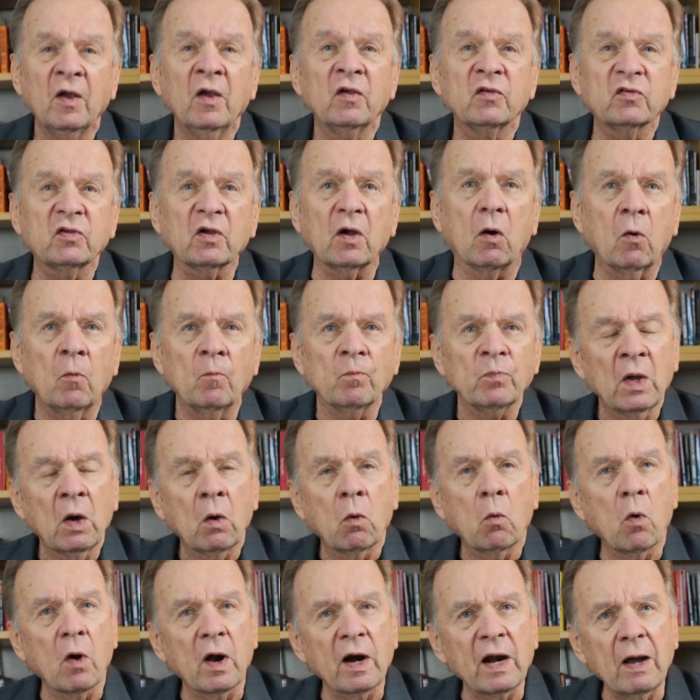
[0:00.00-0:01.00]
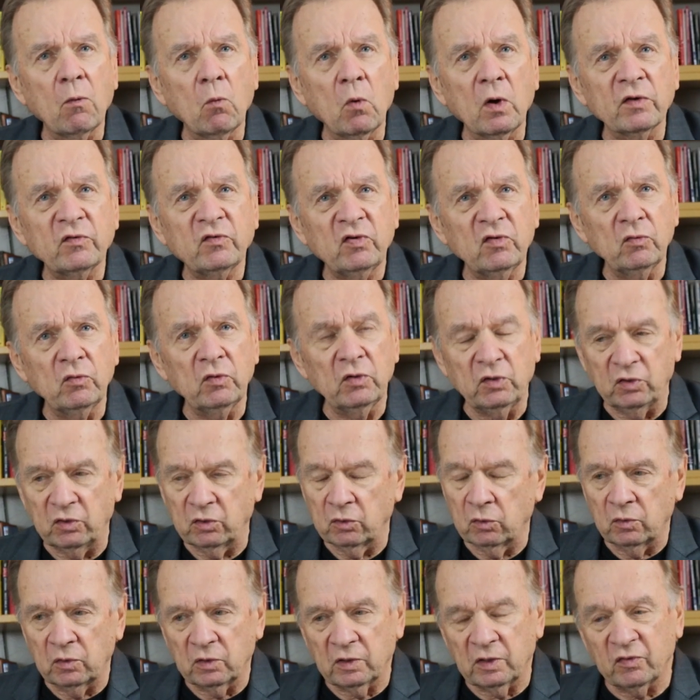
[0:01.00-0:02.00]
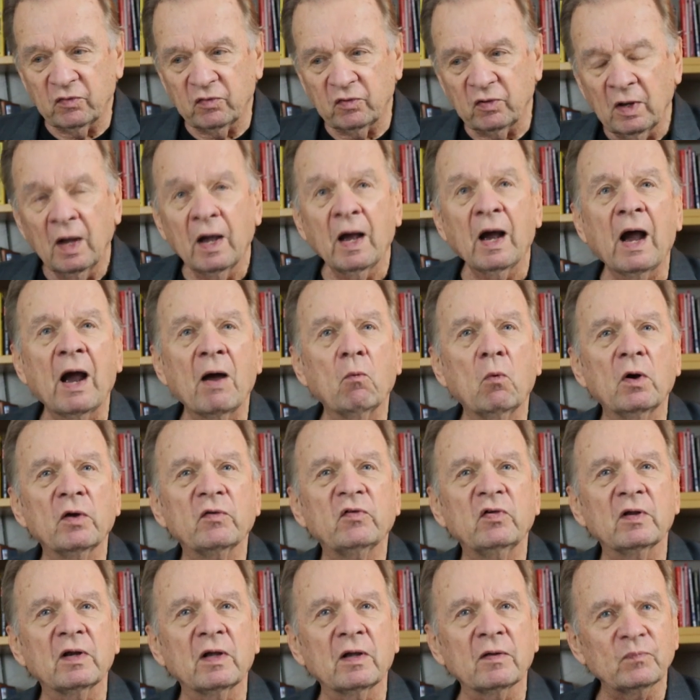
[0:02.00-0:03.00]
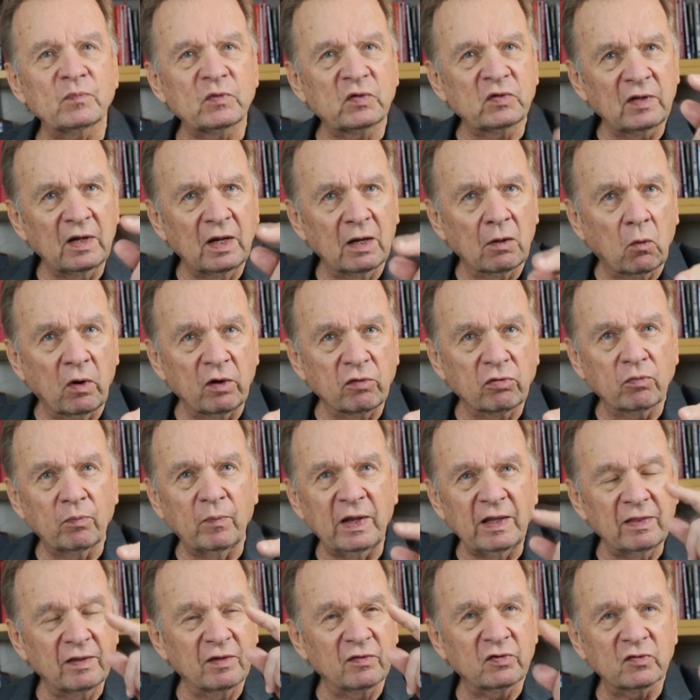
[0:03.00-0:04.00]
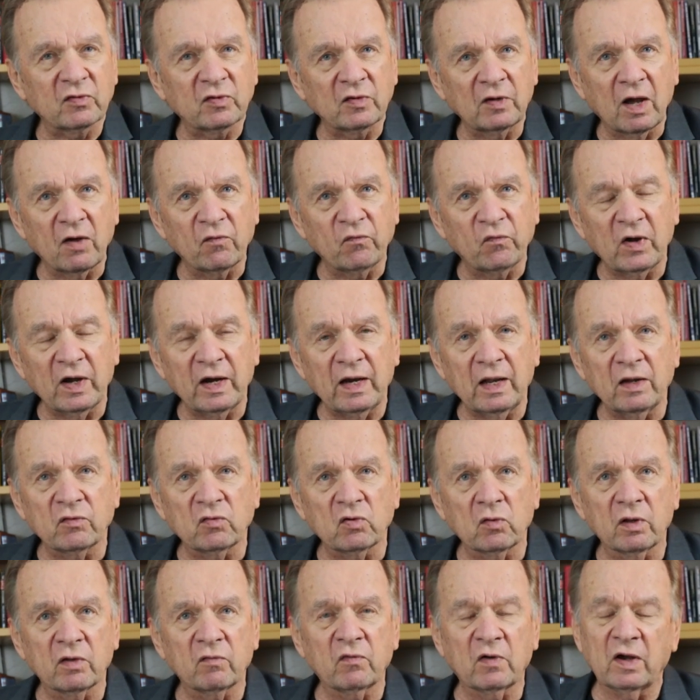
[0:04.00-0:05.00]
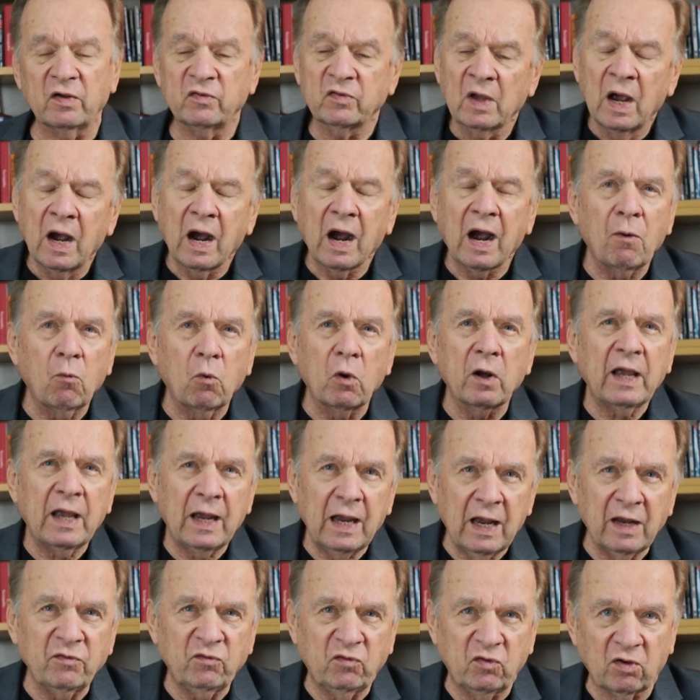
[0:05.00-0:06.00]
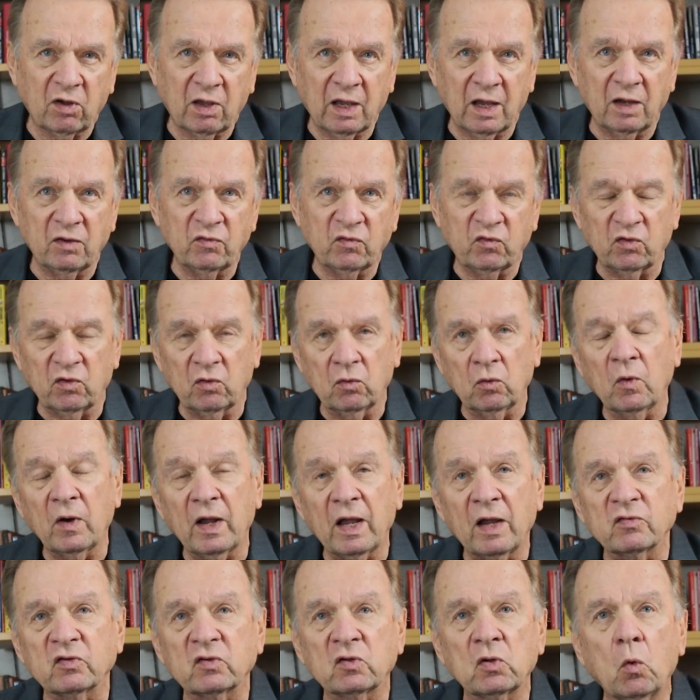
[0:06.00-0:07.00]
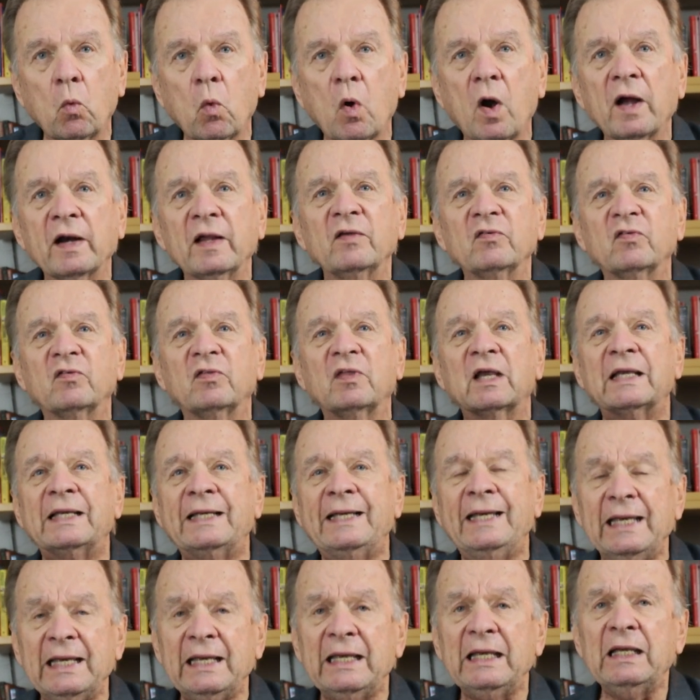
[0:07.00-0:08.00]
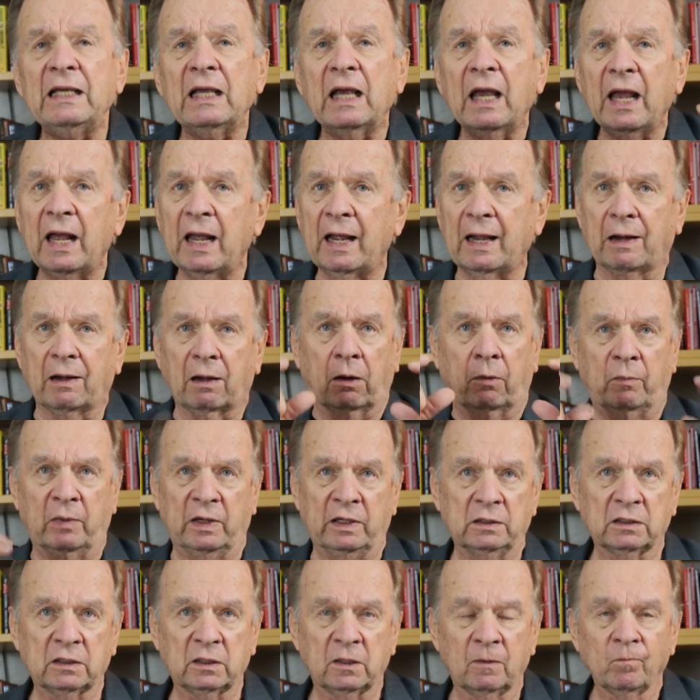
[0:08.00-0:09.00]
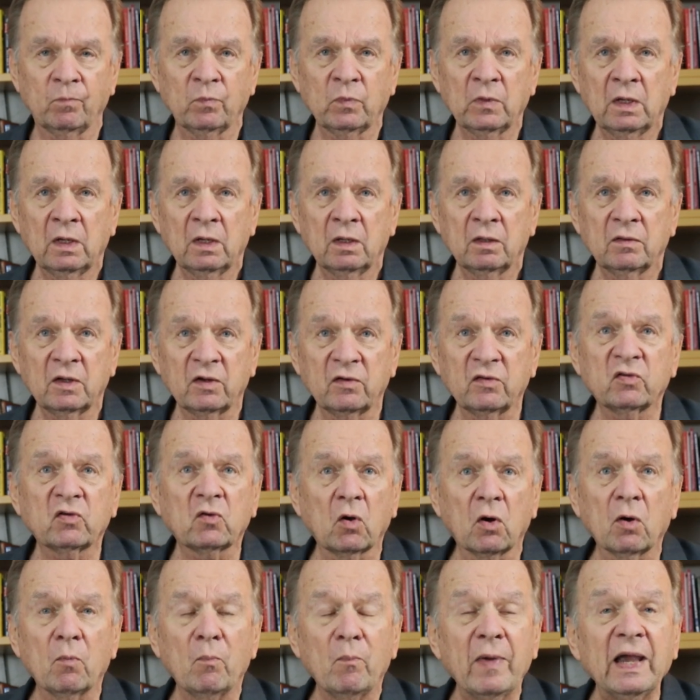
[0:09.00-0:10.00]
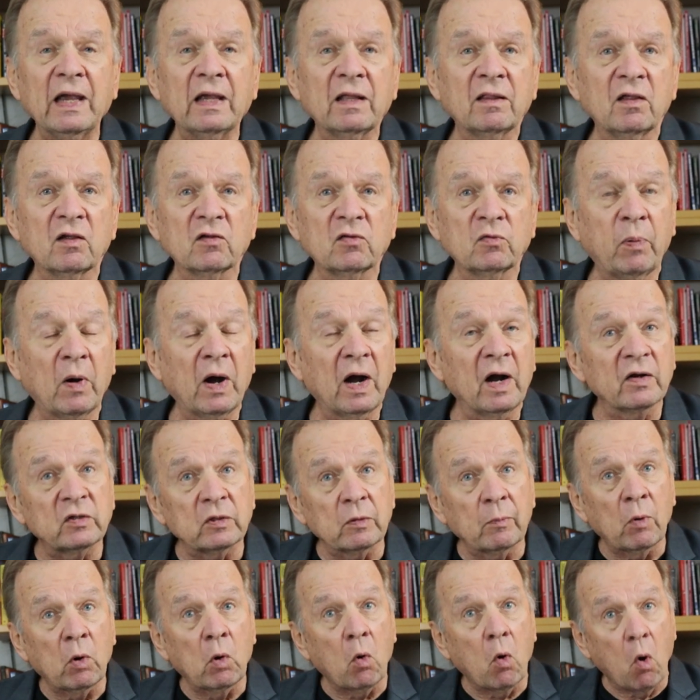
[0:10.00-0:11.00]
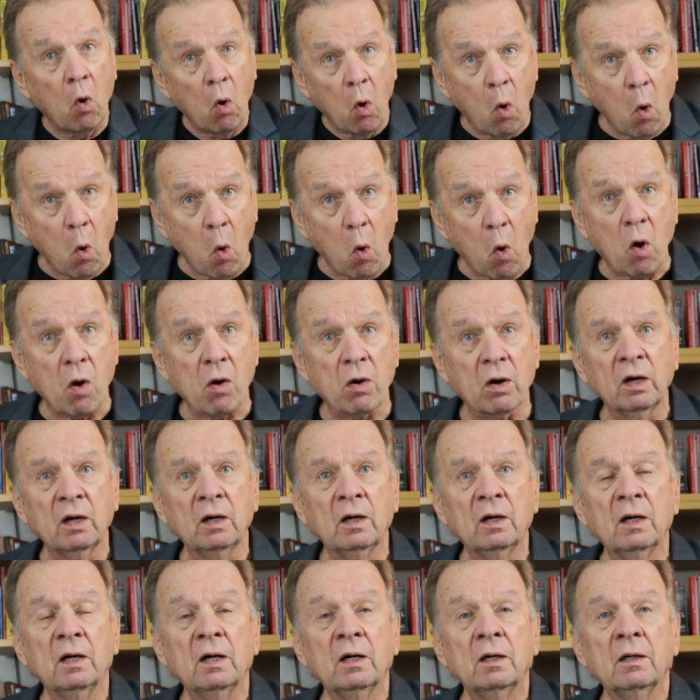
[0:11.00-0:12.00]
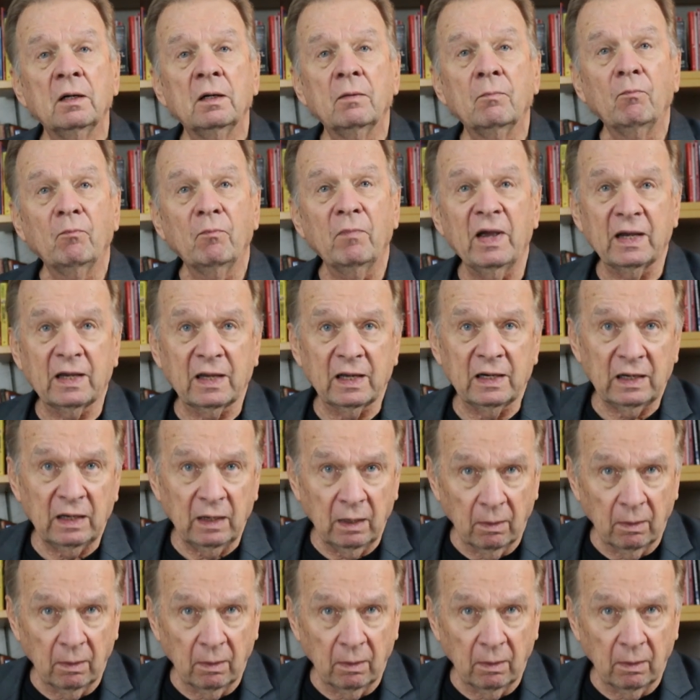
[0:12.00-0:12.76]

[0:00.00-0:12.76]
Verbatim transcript: So what I want you to do is I want you to stick with me. This is not financial advice. I want to educate you as to what is the key element that is going to make this possible or make it